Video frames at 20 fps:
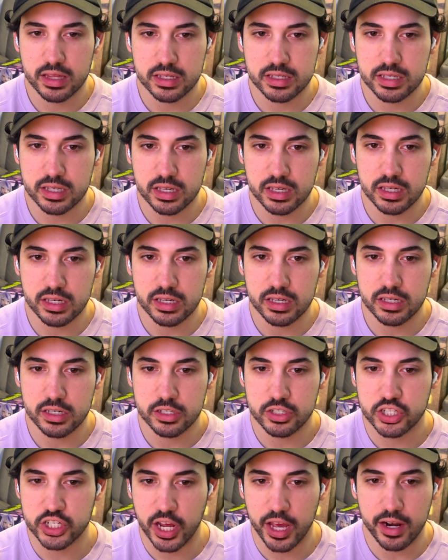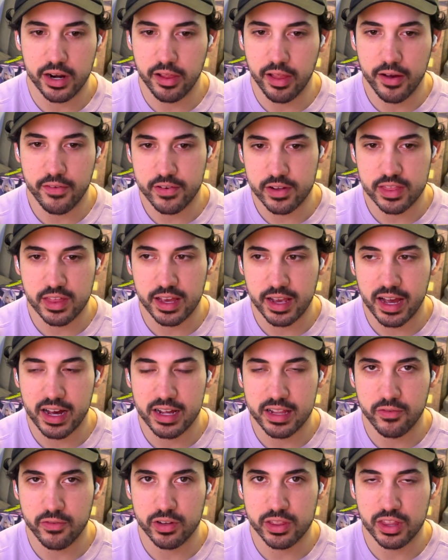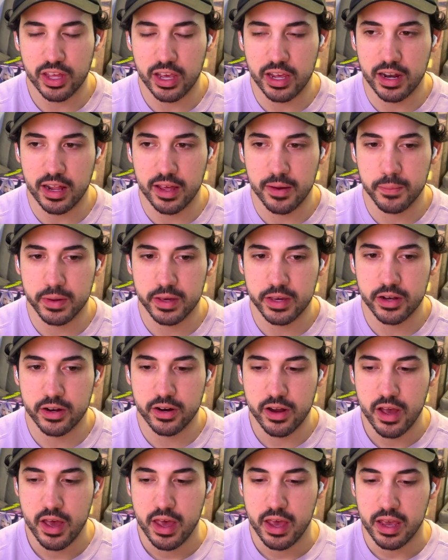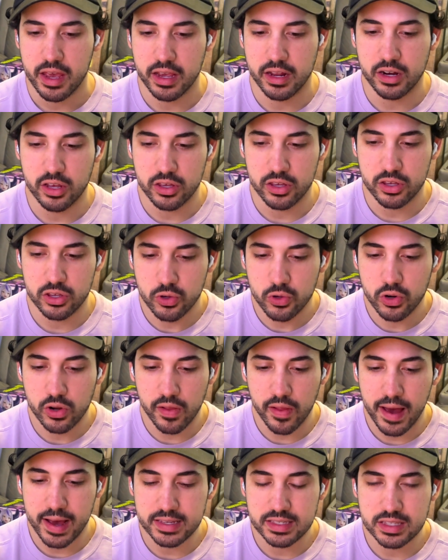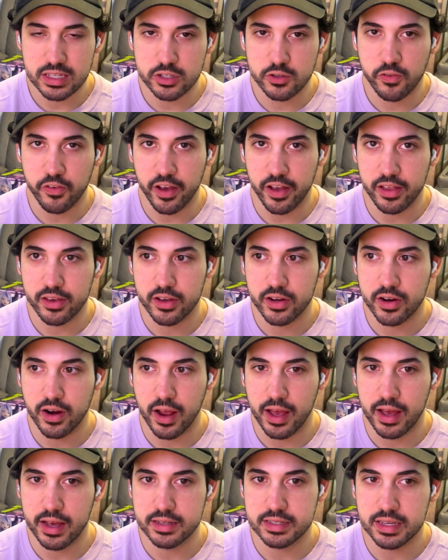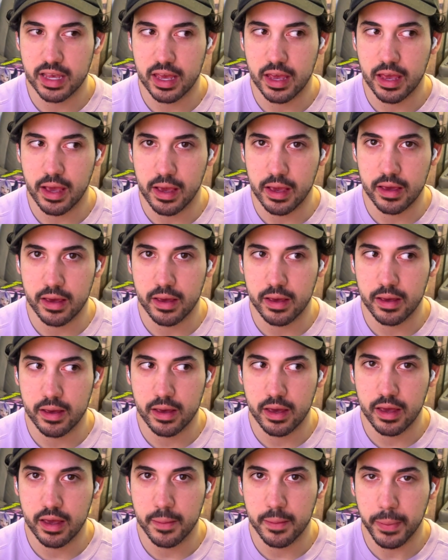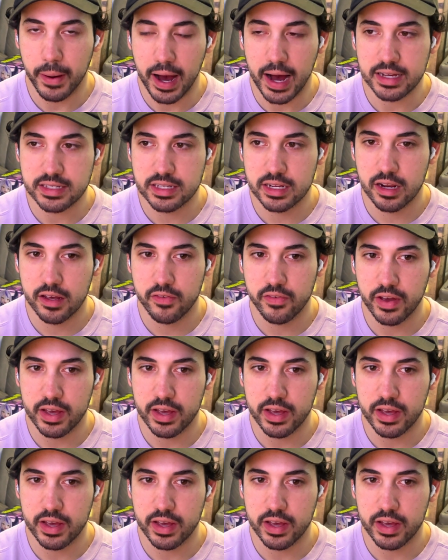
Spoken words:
Does he channel everything kind of within him here and utilize this failure as a positive,